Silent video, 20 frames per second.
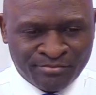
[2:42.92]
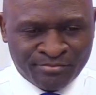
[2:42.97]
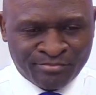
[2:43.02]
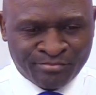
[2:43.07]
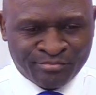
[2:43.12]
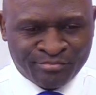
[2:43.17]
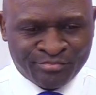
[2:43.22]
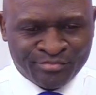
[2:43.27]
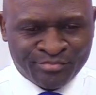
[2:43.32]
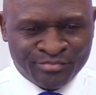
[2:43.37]

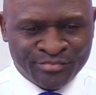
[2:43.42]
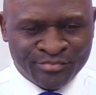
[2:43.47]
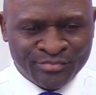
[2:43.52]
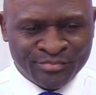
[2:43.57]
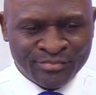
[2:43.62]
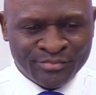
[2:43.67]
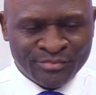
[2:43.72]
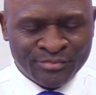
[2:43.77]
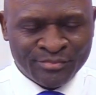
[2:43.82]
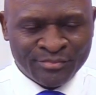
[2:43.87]

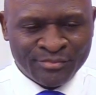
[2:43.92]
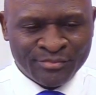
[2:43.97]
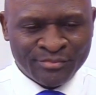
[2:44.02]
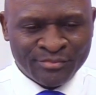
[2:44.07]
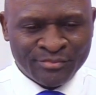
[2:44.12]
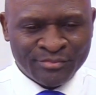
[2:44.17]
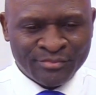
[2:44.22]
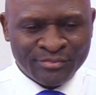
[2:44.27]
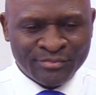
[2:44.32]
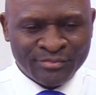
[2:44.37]

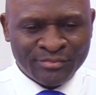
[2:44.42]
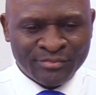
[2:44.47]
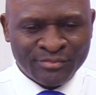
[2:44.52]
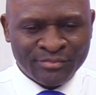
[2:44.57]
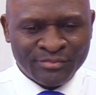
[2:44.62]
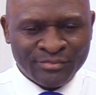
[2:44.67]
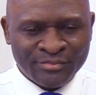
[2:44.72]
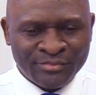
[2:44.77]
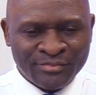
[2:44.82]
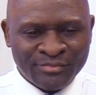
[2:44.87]

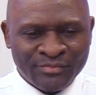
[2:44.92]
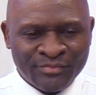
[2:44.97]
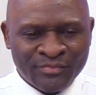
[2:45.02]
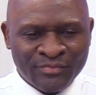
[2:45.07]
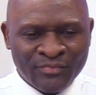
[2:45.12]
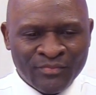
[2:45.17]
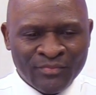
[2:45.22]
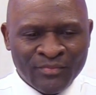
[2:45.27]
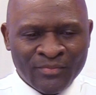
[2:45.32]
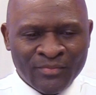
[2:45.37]
Nothing is said.